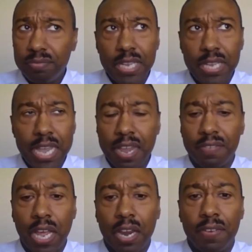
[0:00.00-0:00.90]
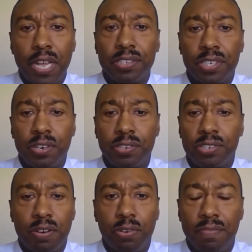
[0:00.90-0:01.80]
We have a lot of volunteers,
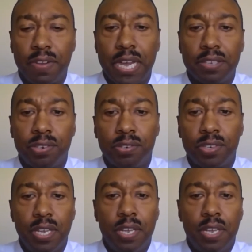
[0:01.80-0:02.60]
several advisors.